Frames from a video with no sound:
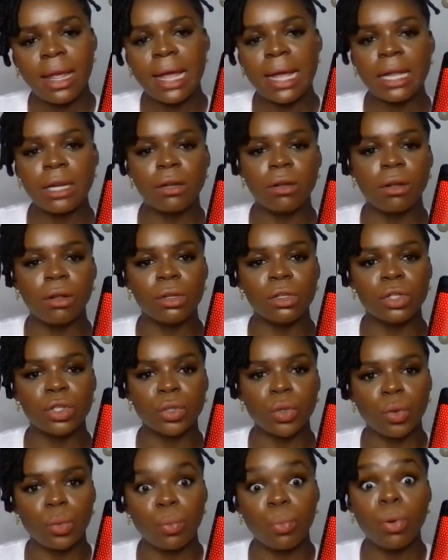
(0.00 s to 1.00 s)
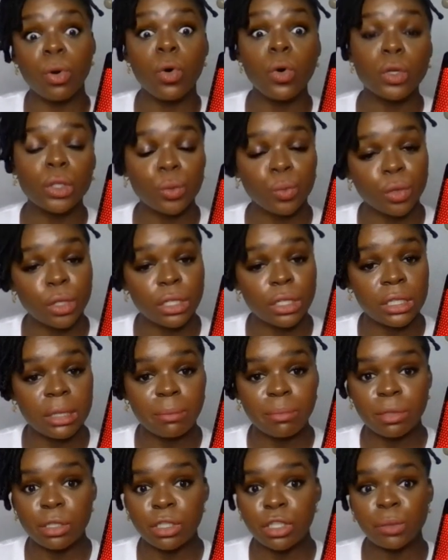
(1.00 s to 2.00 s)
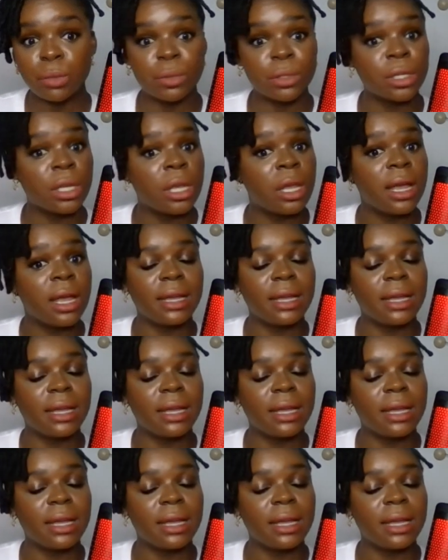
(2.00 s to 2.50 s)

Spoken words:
And also post World Championships,